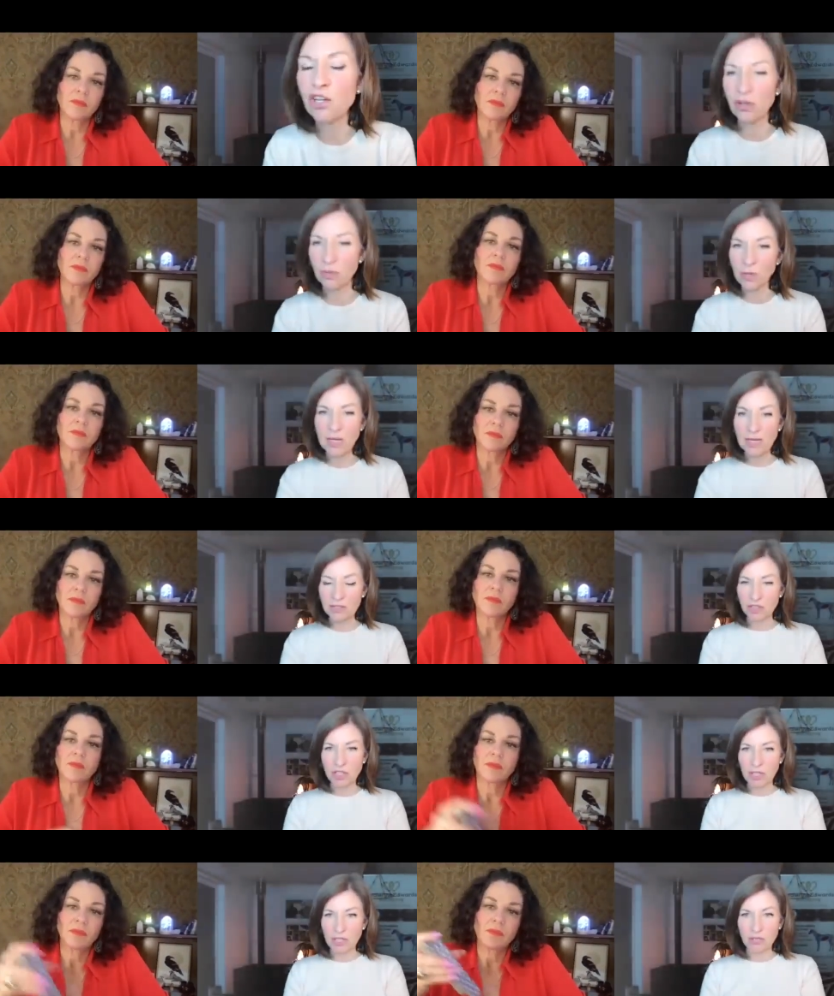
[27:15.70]
Speaker 1: look, well,
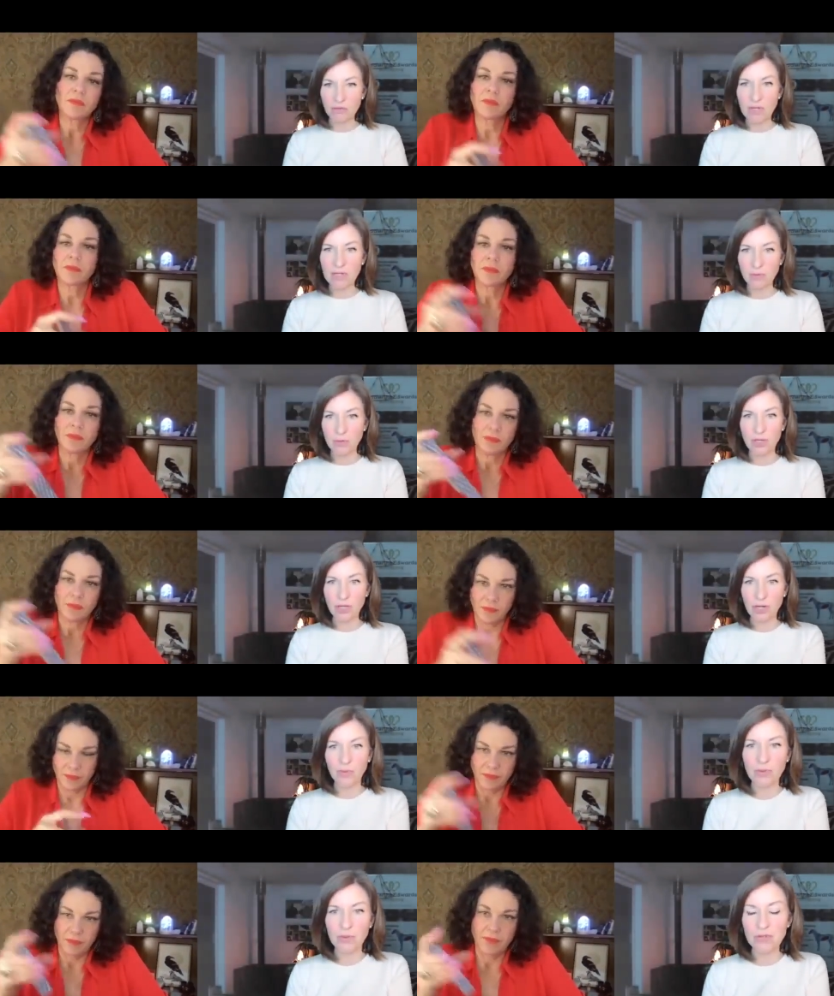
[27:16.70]
actually, you really want to
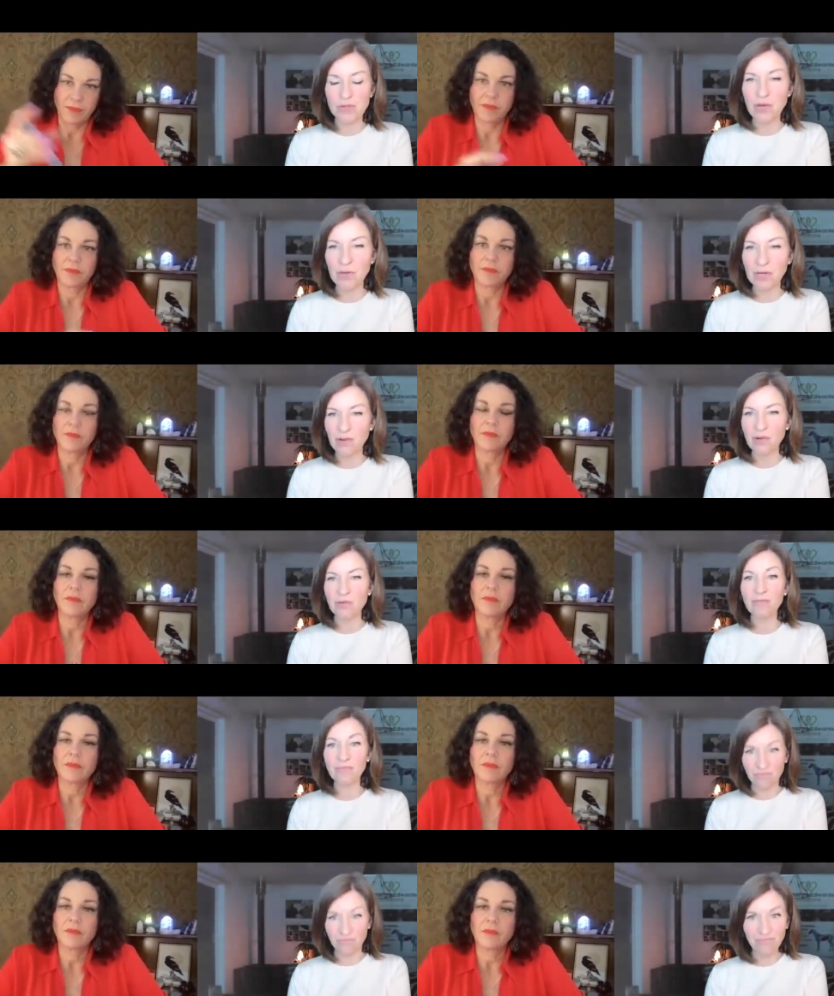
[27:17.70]
know what's going
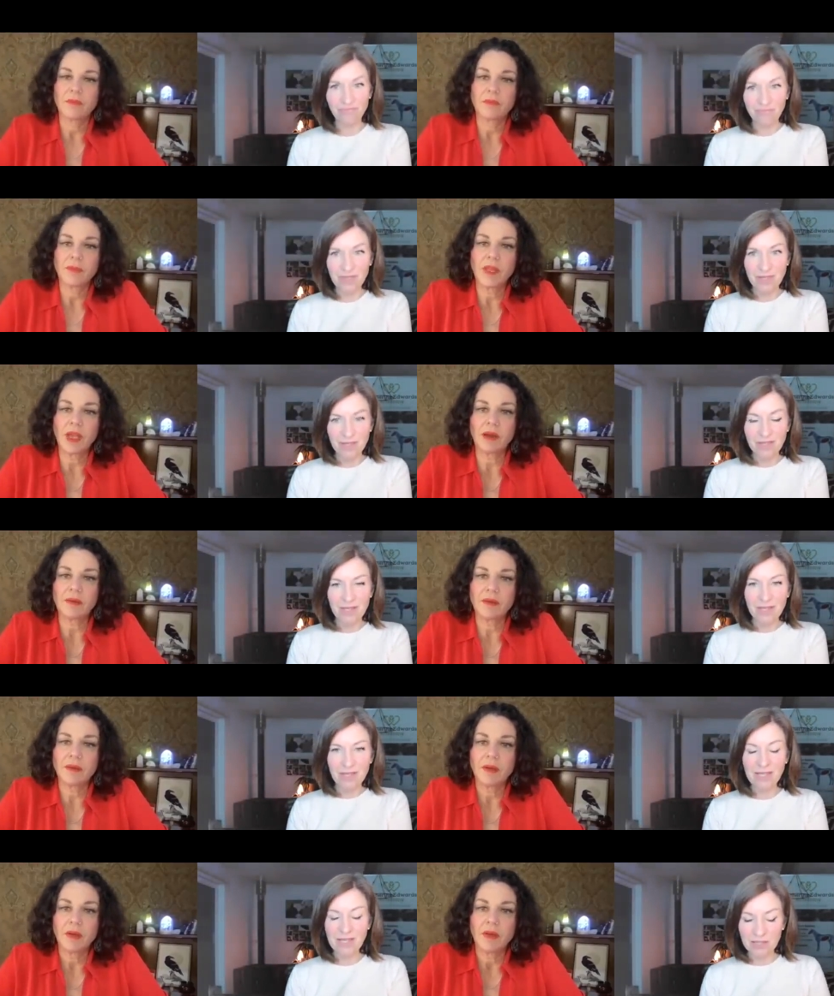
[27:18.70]
on. Yep
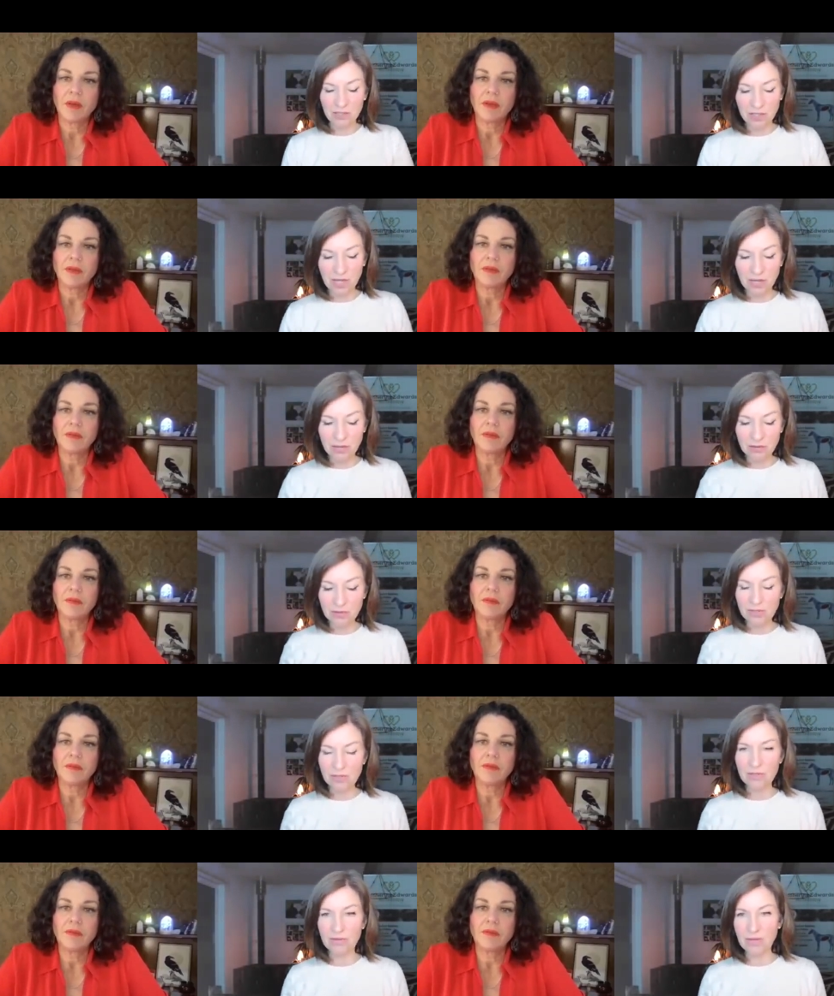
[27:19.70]
here you go
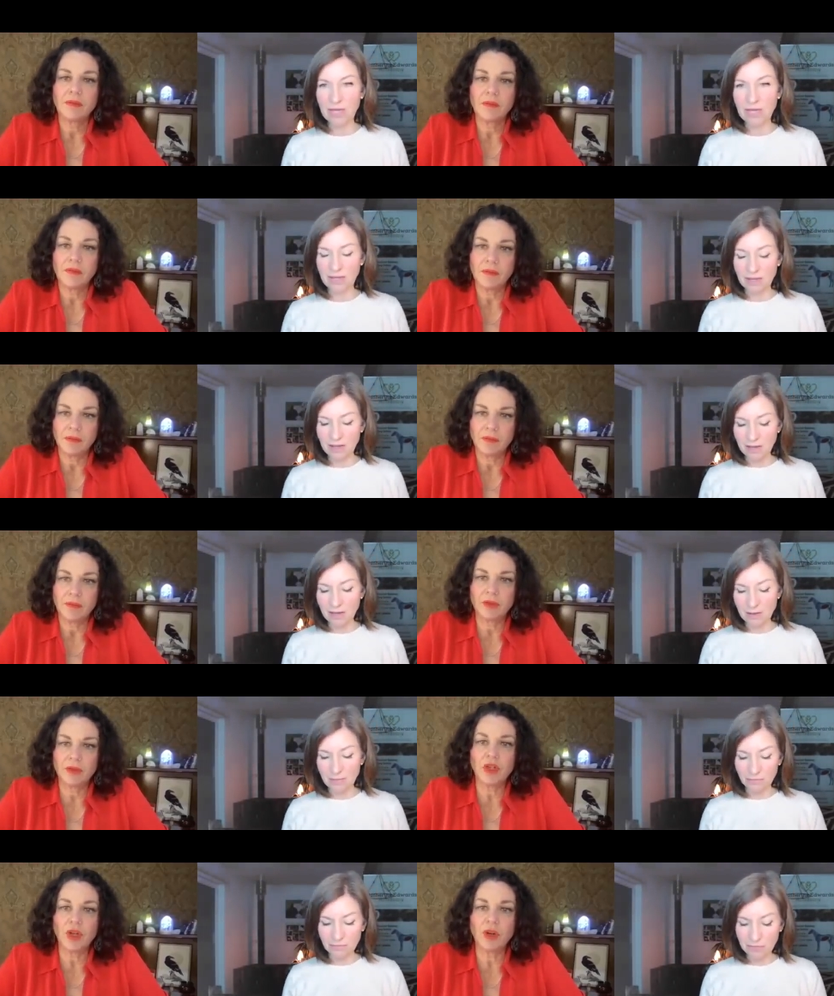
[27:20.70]
sort of thing
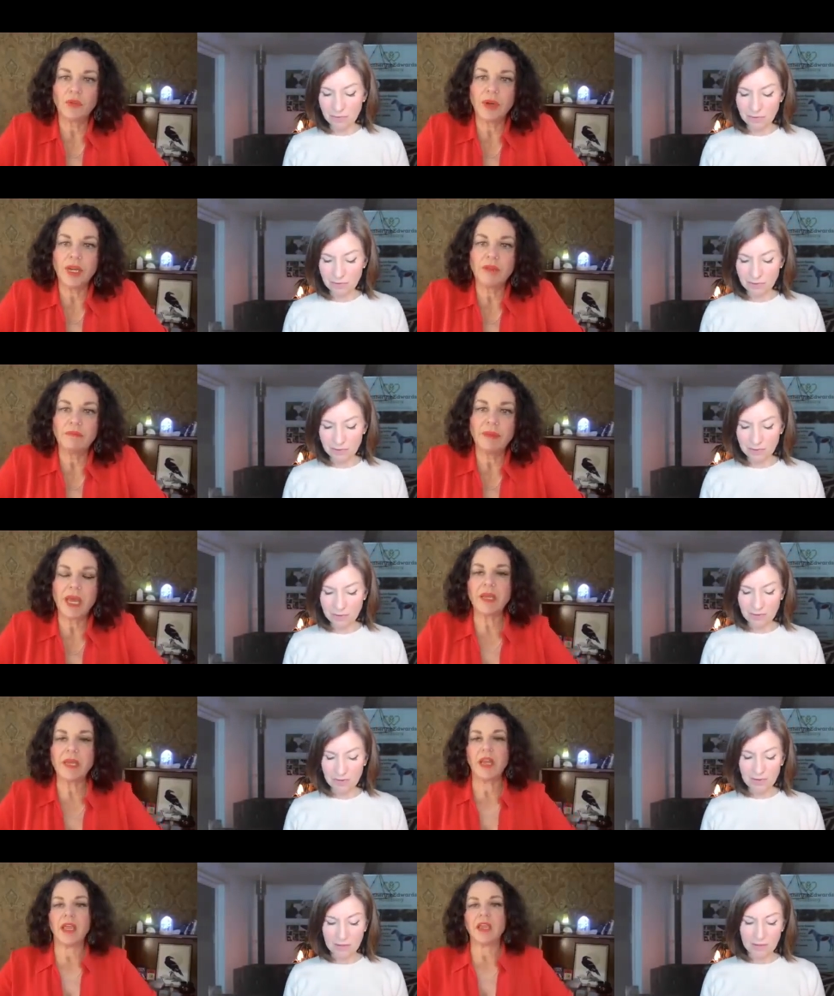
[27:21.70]
um, there's
Speaker 2: already
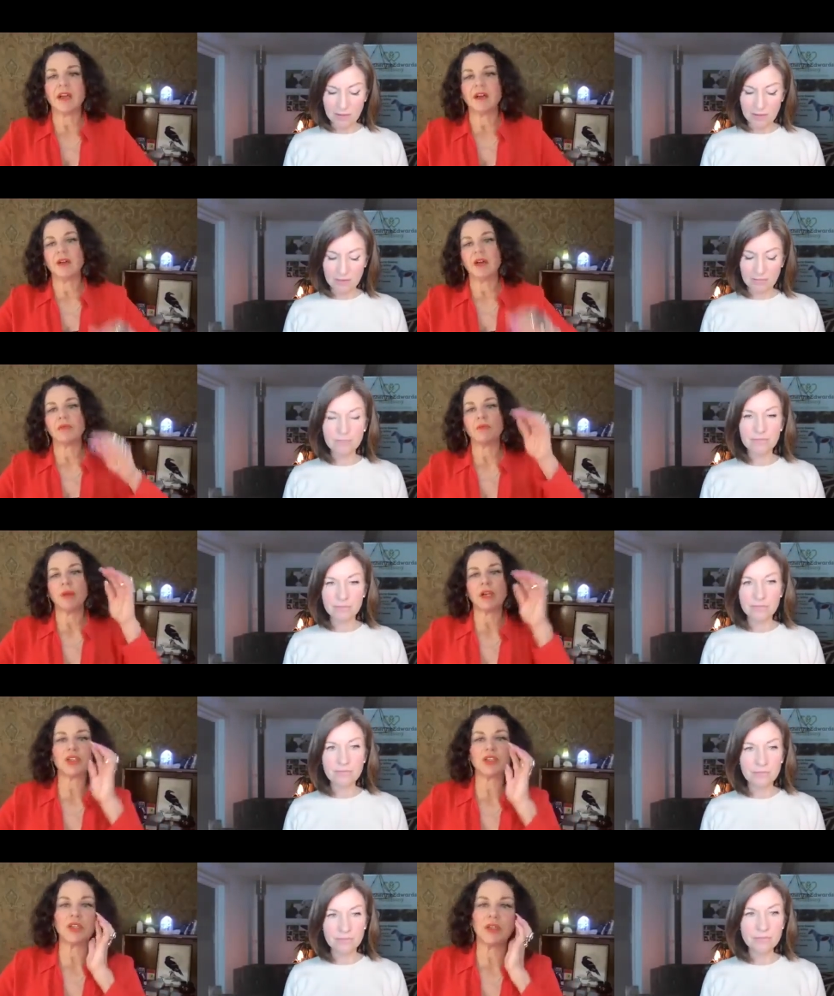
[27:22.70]
been like a, a,
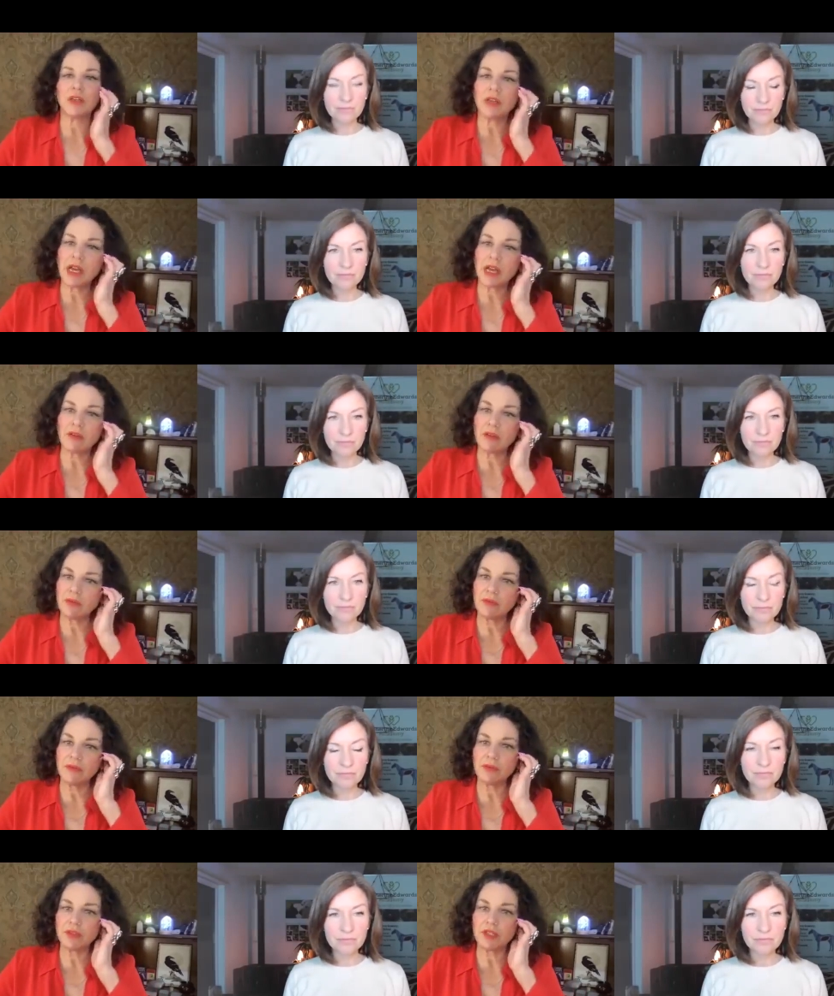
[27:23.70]
russian i don't
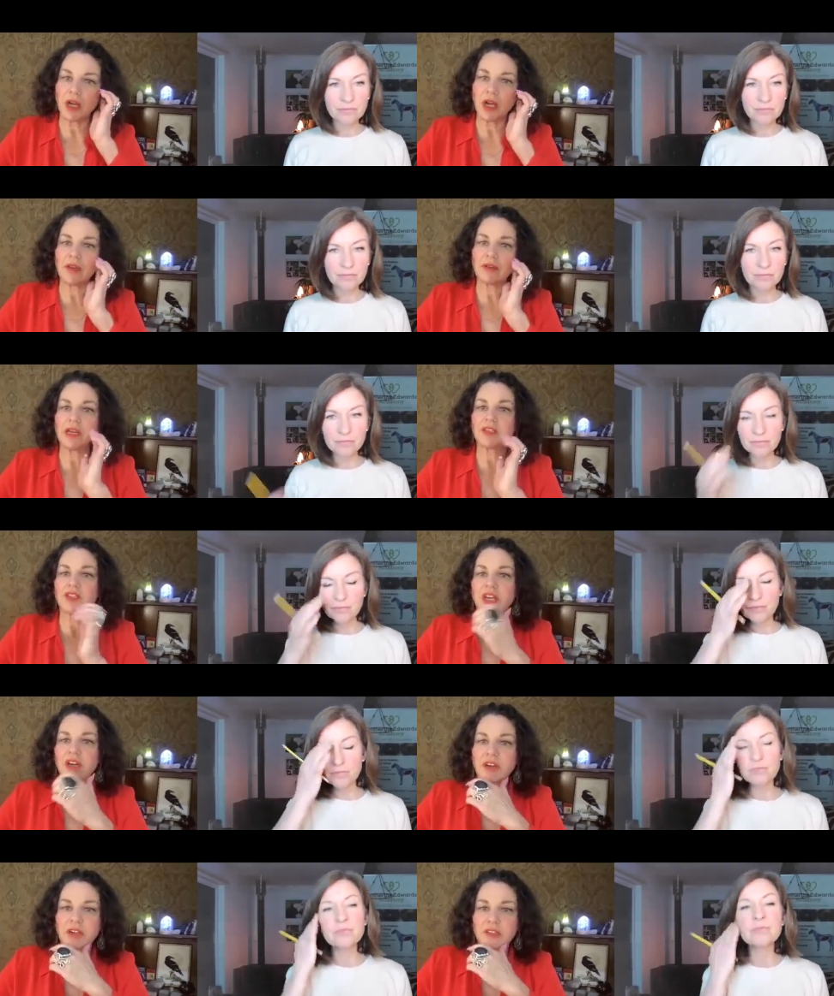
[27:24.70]
know if you saw it i
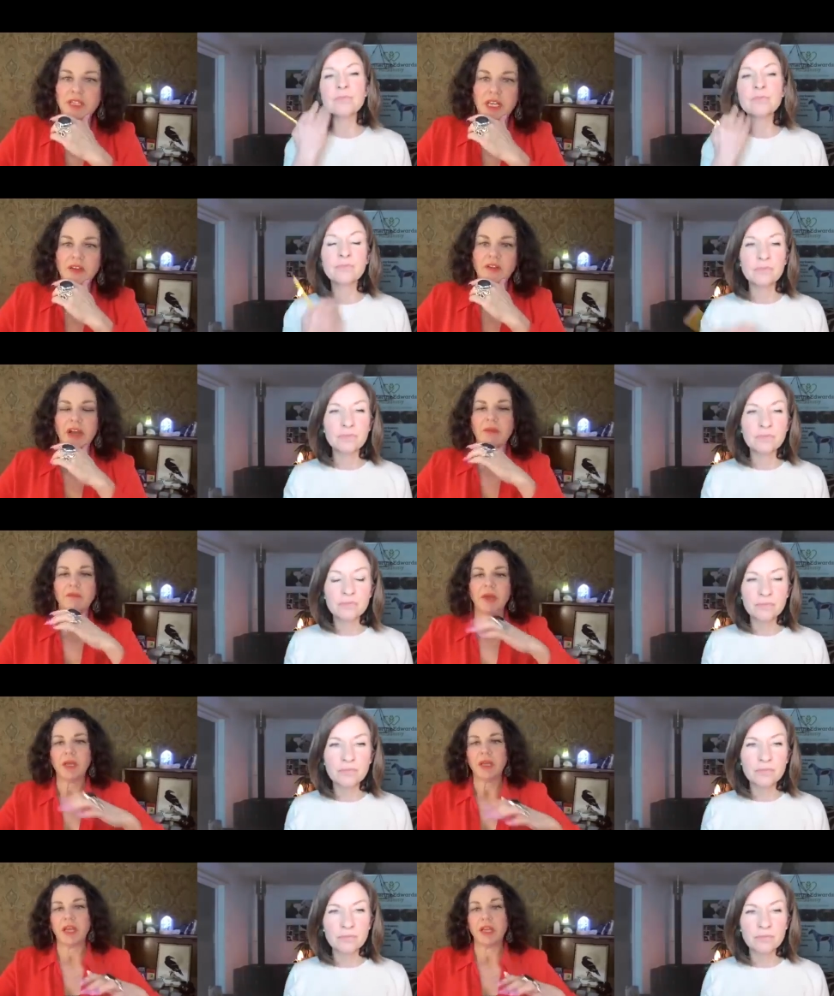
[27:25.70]
shared it on telegram
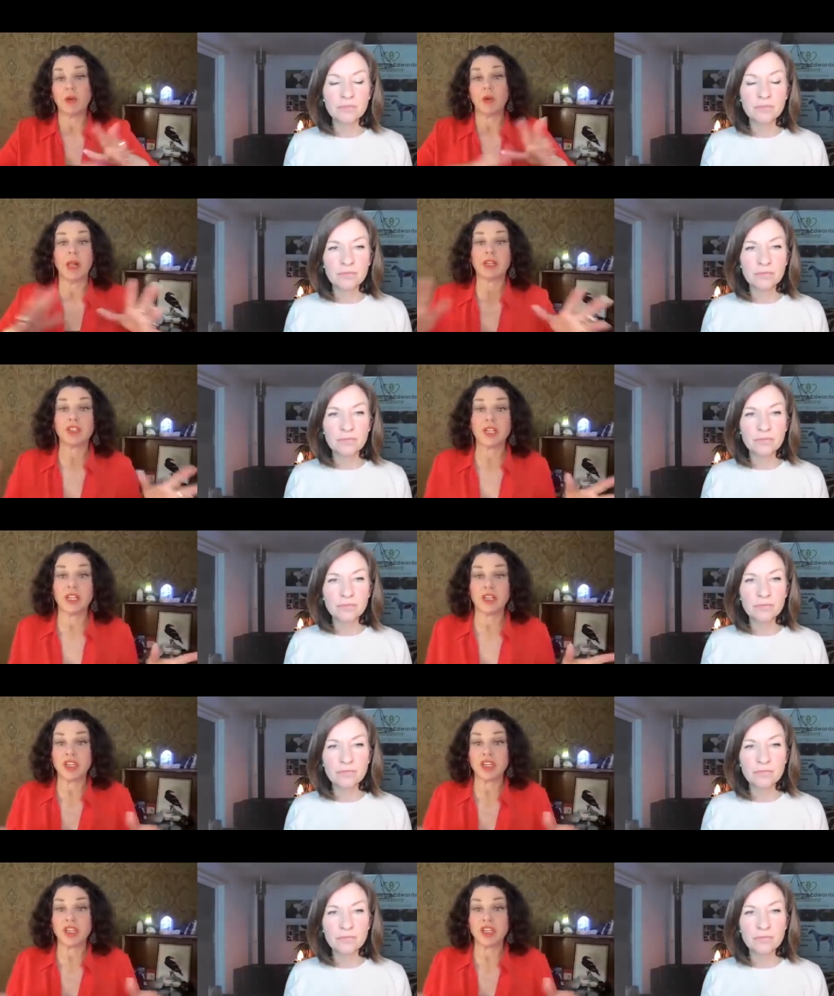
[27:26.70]
and oh well, actually i